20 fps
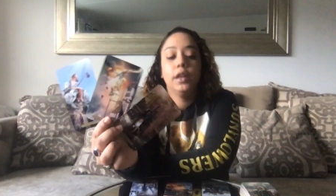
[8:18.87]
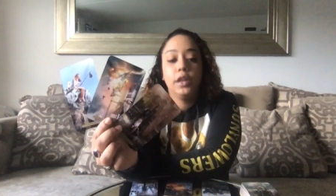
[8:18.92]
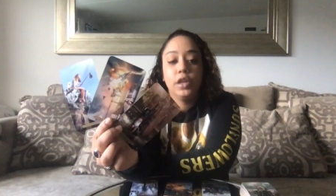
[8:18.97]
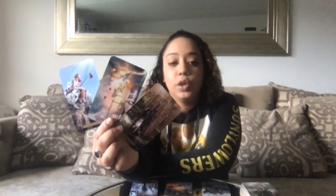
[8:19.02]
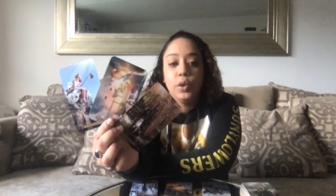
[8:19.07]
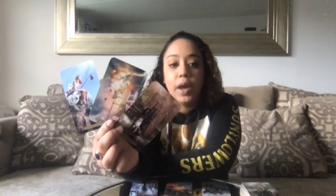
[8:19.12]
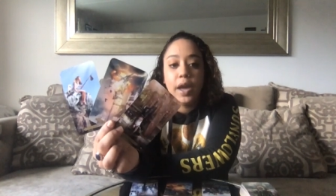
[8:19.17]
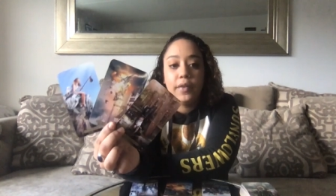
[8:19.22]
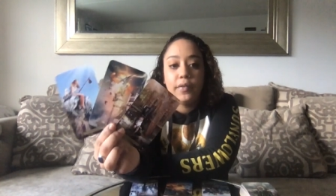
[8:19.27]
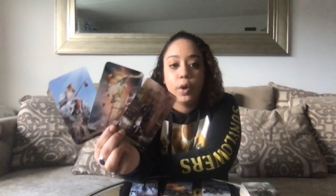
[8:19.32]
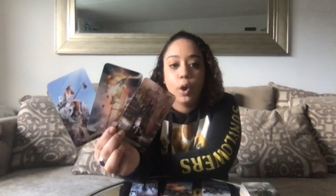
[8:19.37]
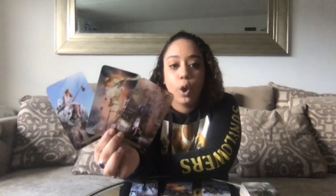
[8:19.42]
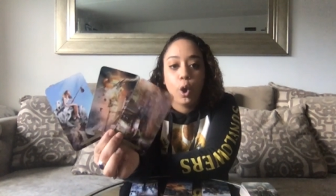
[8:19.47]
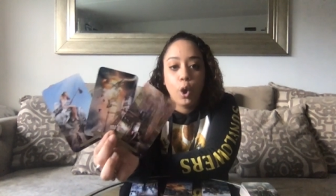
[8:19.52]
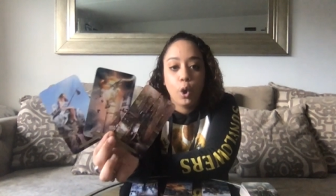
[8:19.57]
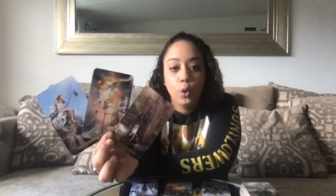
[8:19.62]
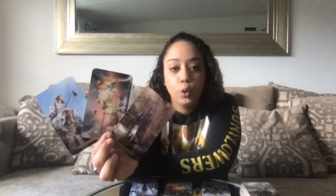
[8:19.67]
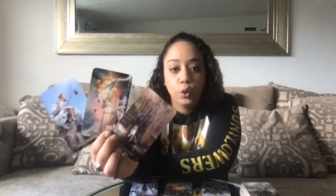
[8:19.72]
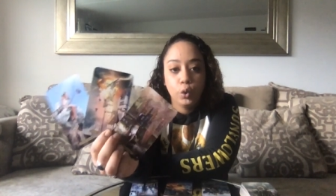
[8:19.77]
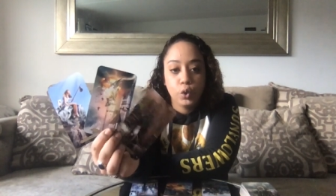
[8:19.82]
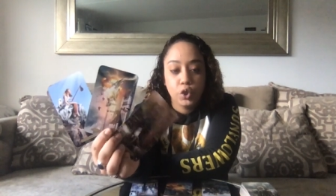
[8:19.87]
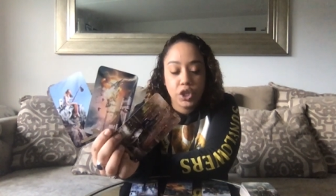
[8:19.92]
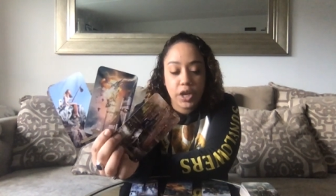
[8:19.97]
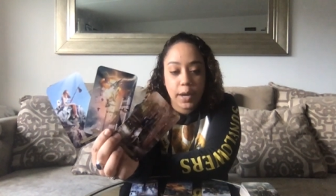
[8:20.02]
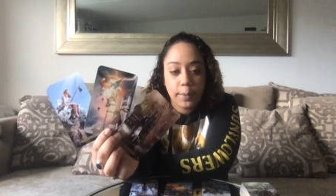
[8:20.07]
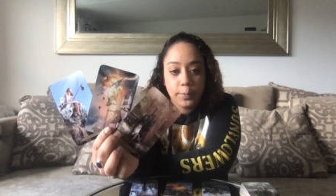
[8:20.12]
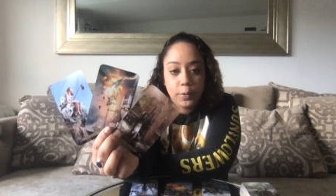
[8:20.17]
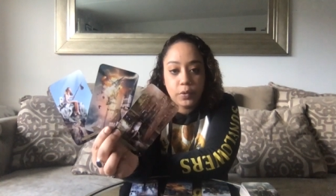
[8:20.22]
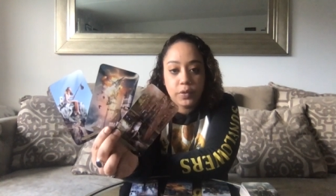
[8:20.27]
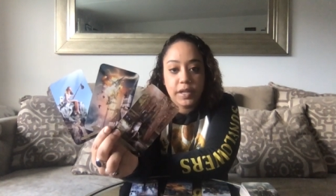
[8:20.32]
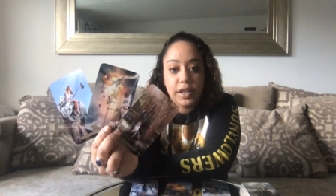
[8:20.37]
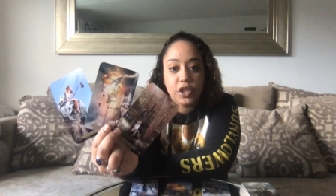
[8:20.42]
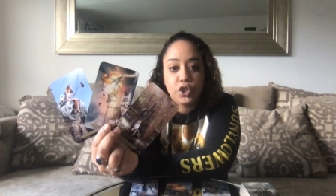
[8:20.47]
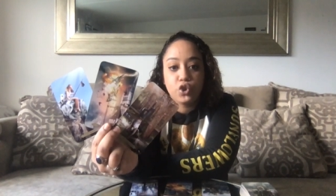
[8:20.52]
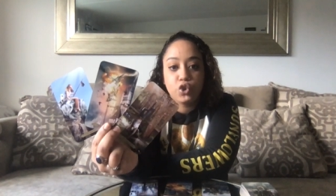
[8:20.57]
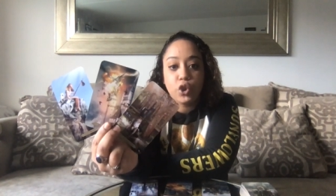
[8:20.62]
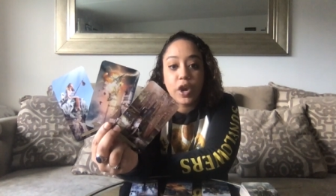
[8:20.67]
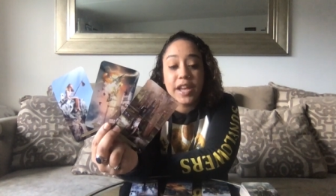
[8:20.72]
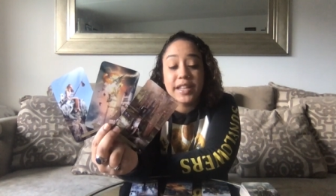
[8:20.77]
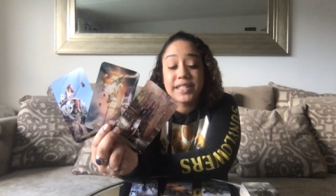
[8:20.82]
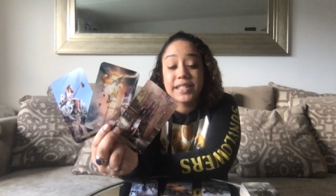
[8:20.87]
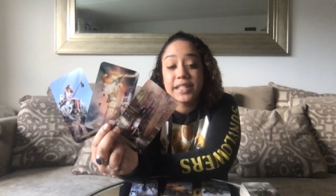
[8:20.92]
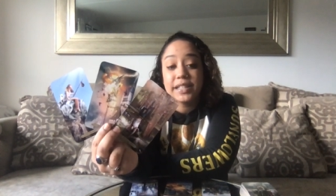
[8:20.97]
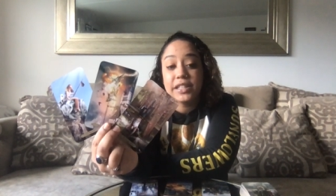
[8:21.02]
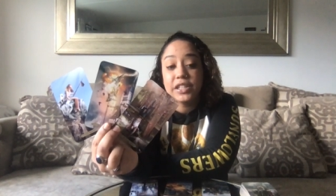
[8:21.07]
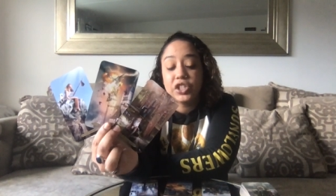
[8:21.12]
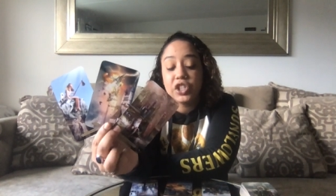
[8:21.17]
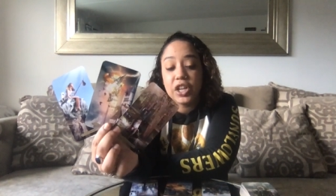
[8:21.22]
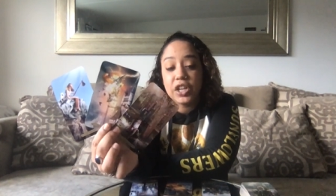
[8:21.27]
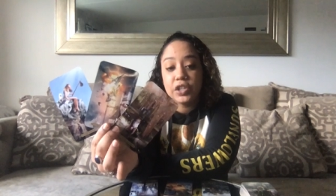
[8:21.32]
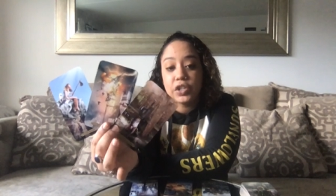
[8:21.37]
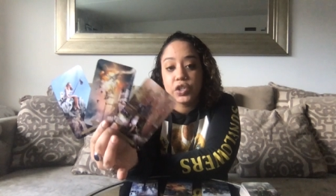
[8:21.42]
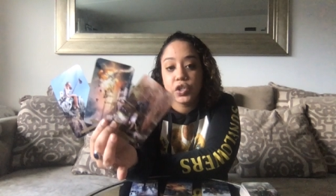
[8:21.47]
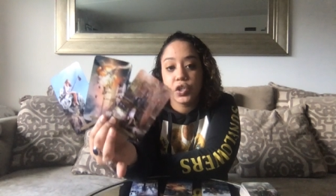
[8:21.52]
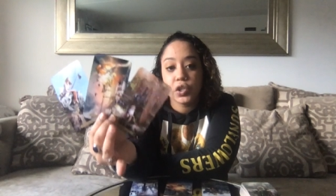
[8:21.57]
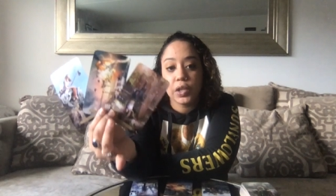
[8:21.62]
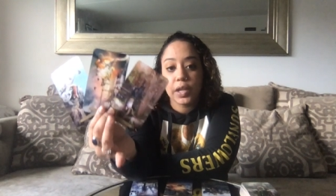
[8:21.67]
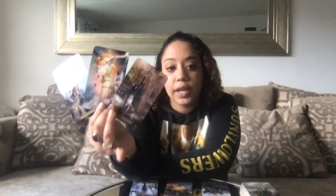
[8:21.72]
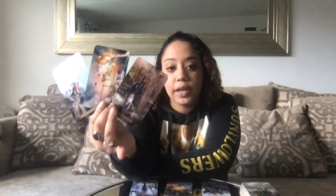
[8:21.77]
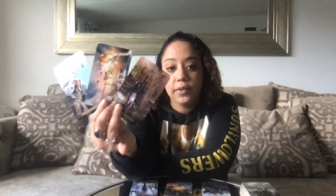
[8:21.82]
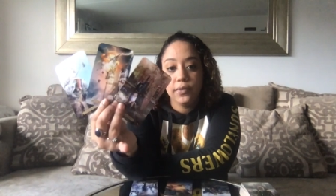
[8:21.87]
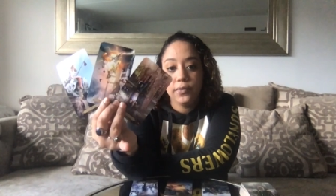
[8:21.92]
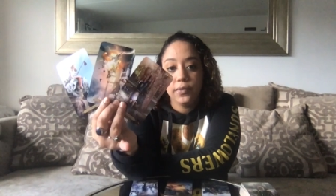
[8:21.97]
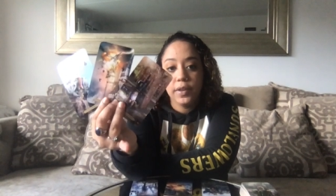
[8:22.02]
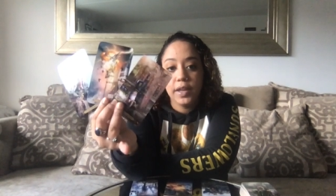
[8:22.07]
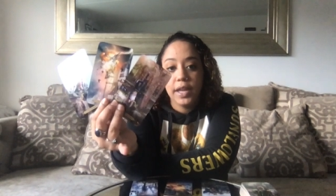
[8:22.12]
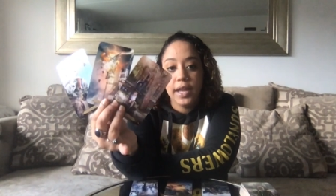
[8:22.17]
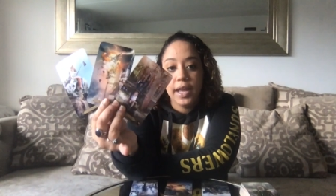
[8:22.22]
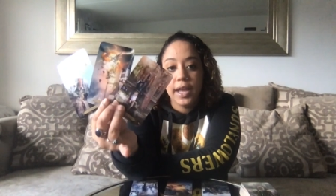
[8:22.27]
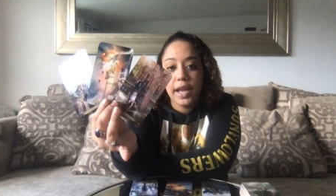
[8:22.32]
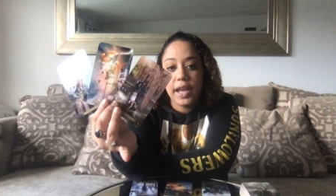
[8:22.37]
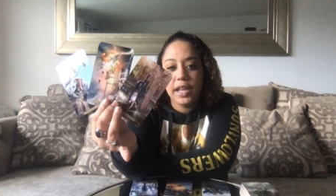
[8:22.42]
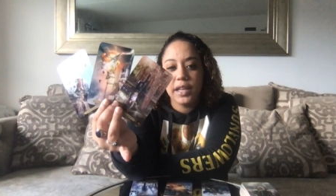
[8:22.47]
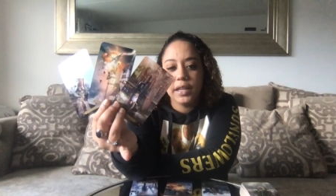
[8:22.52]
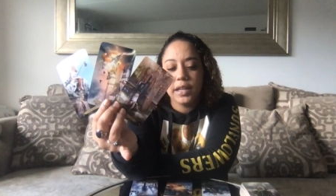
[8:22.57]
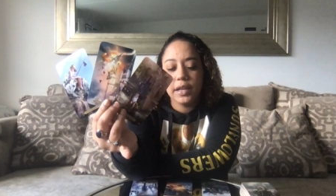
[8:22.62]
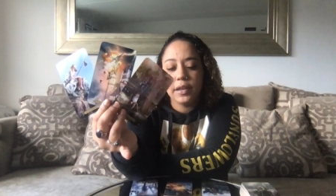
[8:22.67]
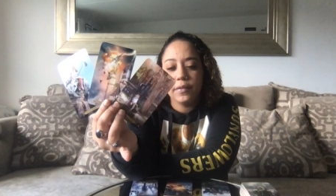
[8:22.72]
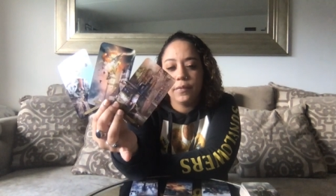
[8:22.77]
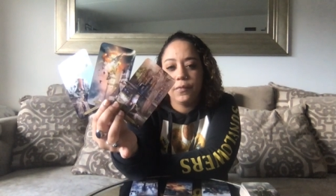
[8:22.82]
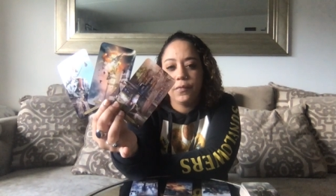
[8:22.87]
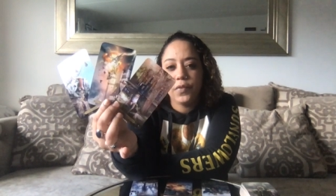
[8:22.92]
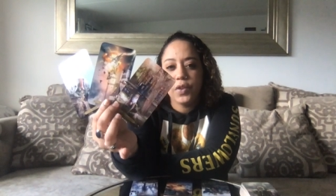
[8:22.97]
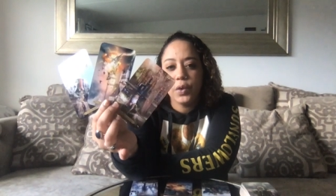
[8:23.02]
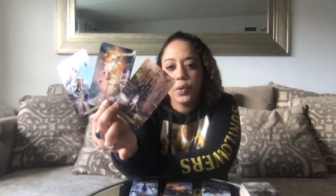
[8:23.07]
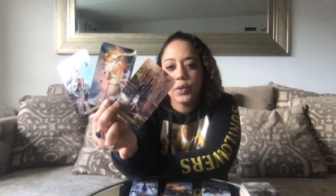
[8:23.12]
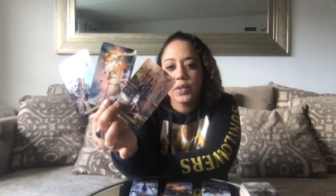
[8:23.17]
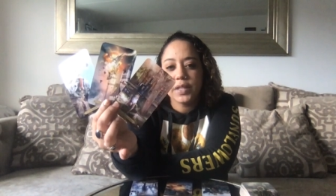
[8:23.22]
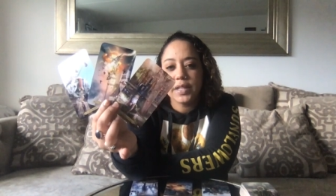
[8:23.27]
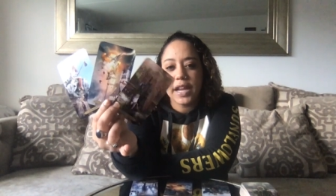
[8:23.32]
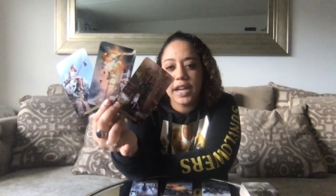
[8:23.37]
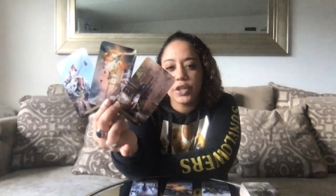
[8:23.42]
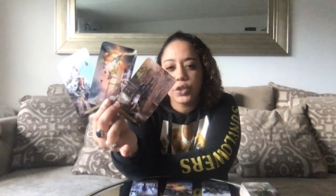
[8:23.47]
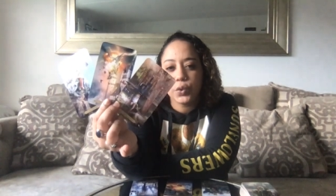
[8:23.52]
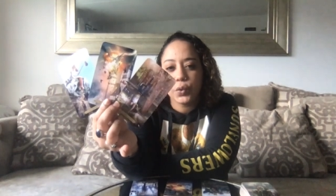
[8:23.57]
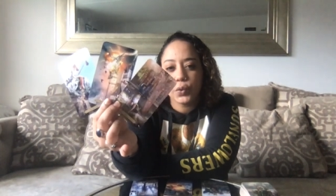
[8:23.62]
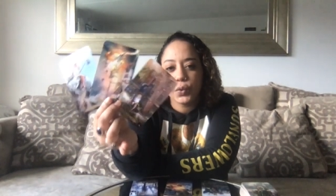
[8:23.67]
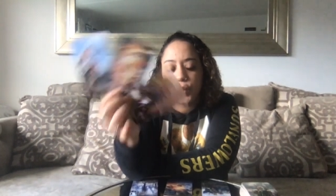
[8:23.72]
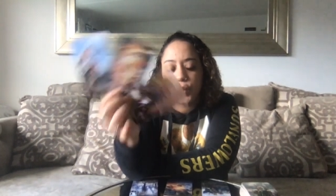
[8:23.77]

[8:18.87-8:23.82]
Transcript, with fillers: You have a whole new chapter that drastically changes your life, and it feels natural